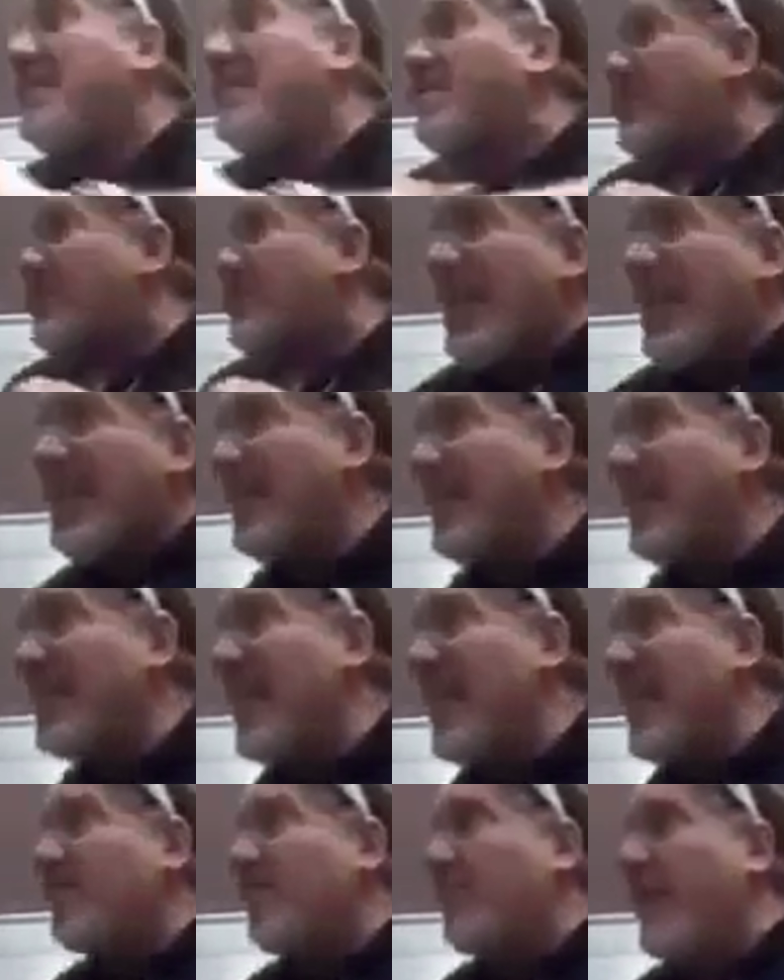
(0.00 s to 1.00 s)
and he's
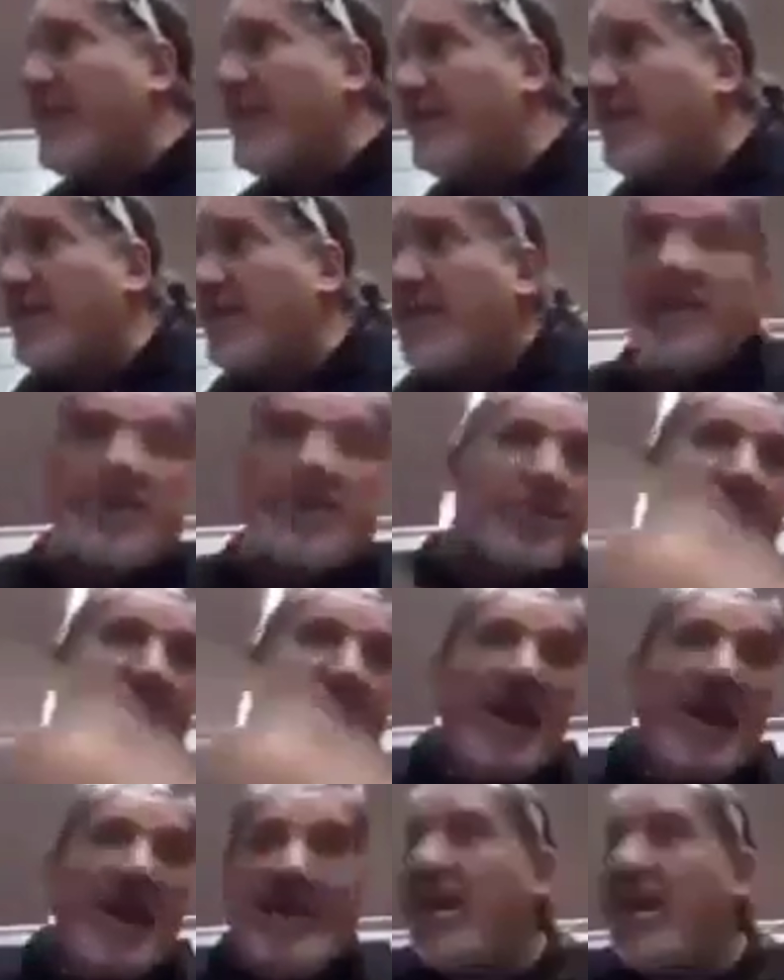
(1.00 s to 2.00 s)
selling like
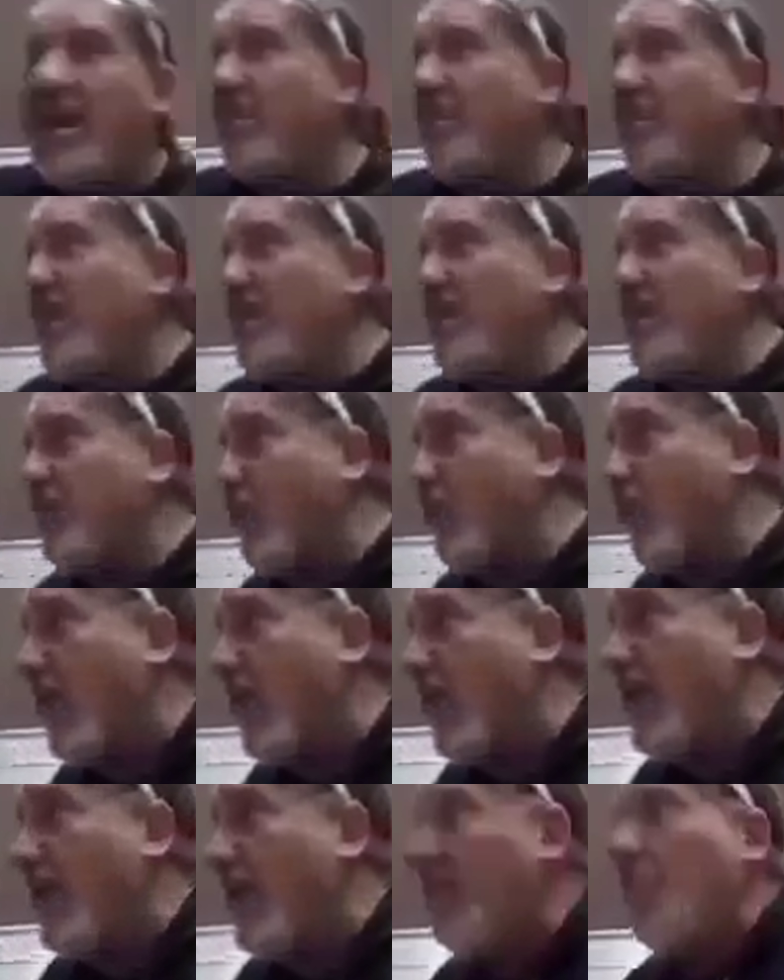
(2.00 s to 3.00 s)
crazy. He's signing up
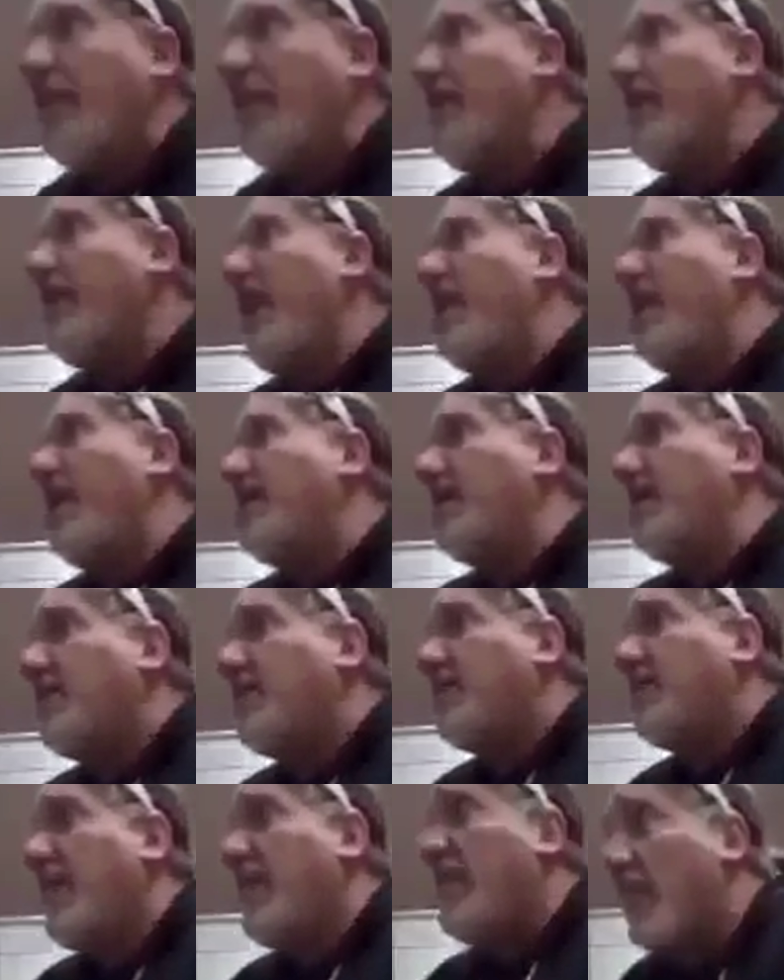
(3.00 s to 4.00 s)
people. When
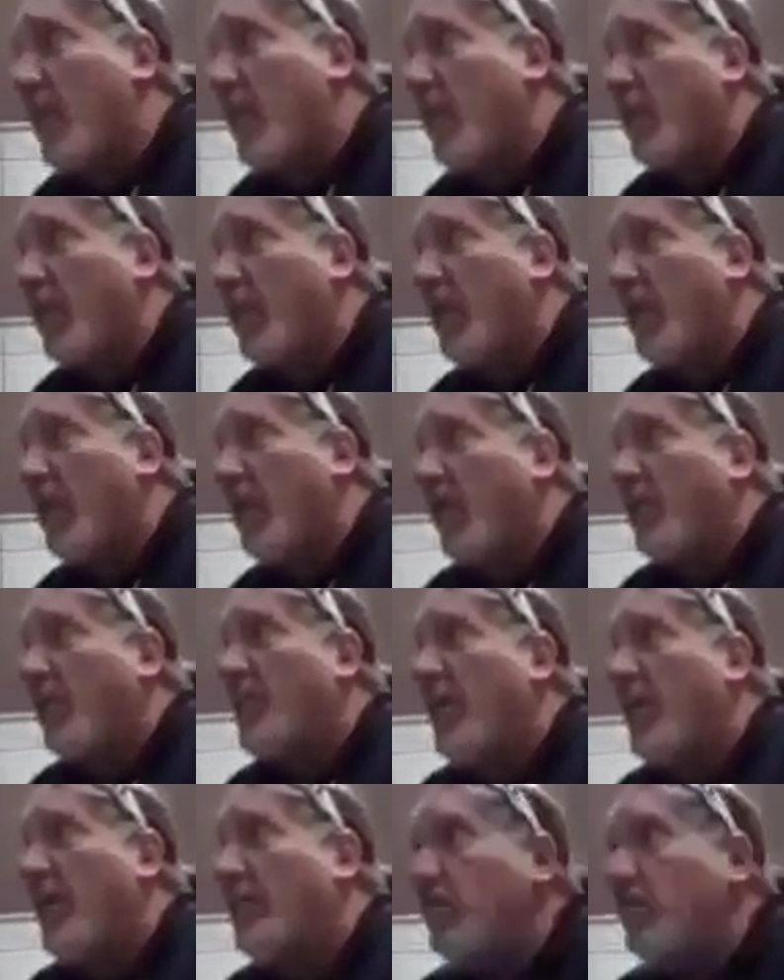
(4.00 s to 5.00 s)
100 people
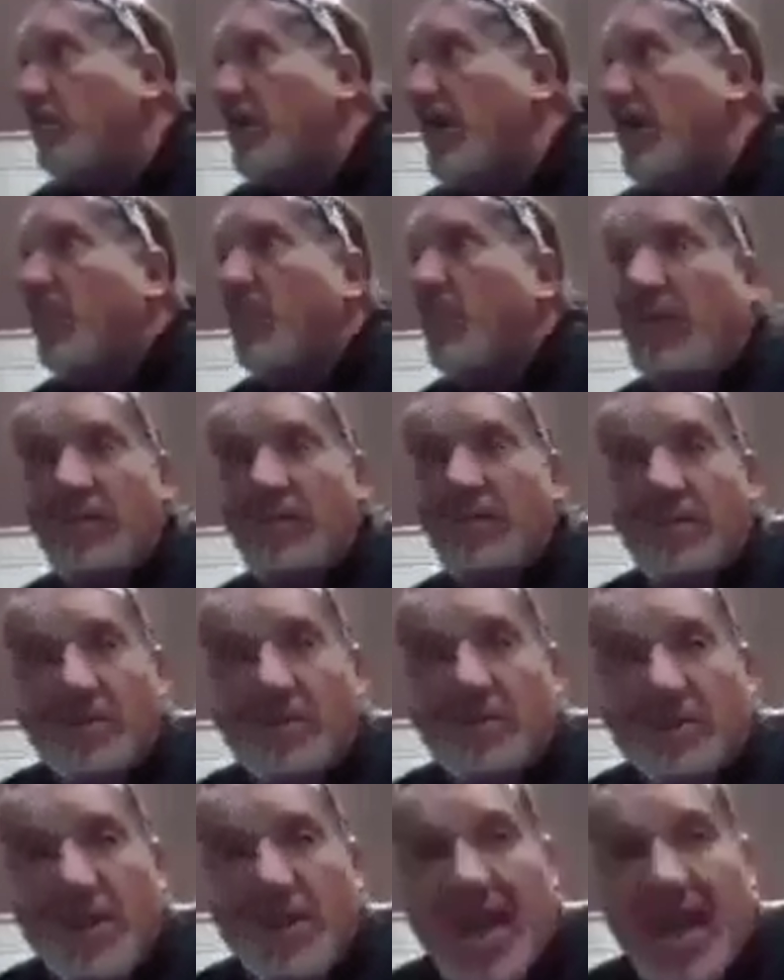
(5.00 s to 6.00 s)
of Bermuda
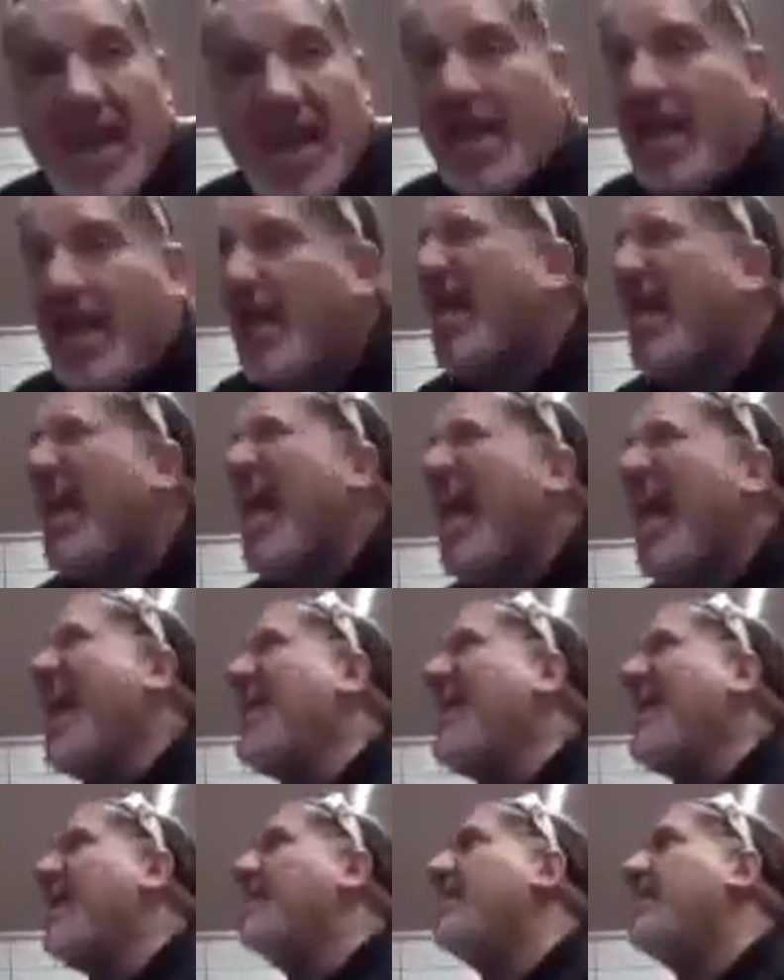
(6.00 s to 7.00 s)
wants a share,
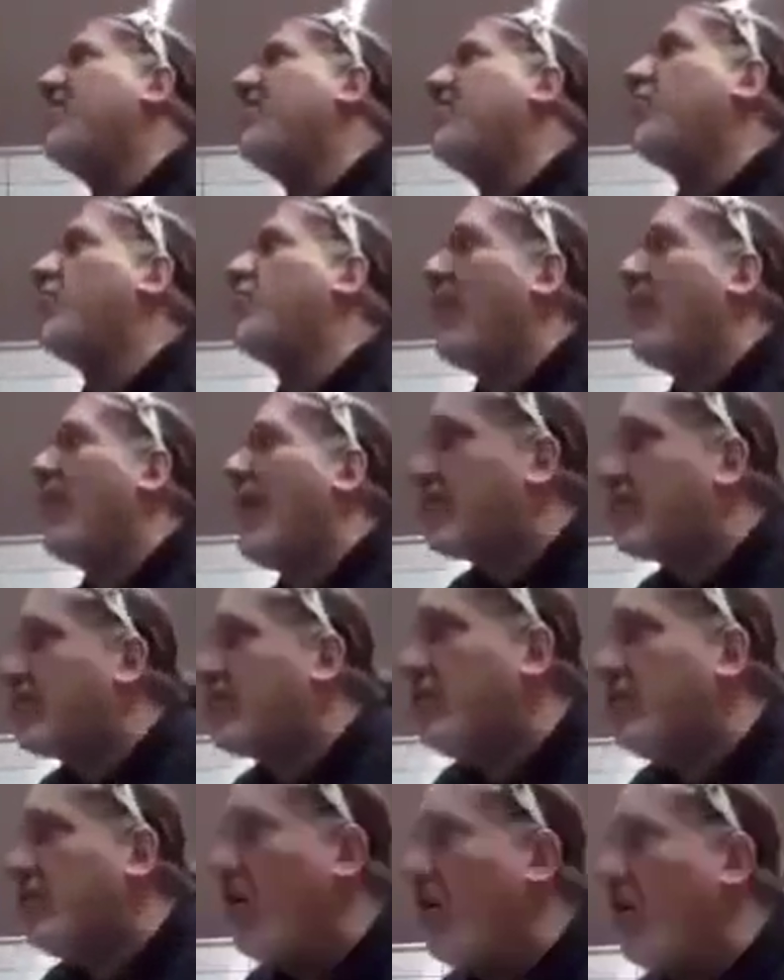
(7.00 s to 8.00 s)
I had
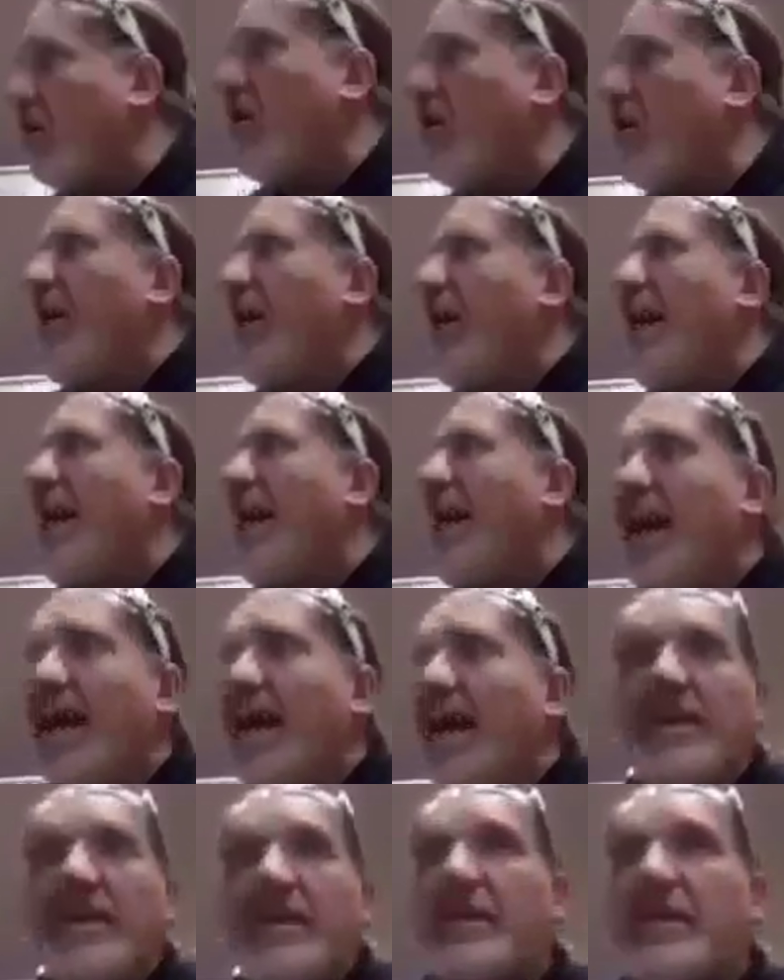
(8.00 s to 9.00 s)
stress,
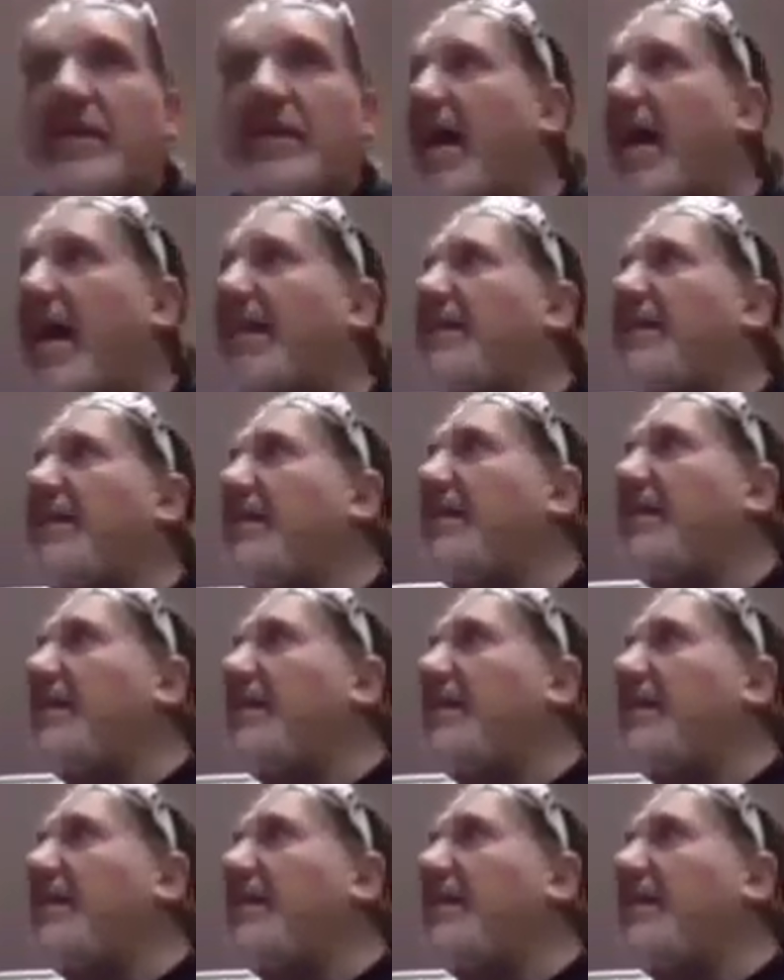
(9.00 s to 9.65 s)
I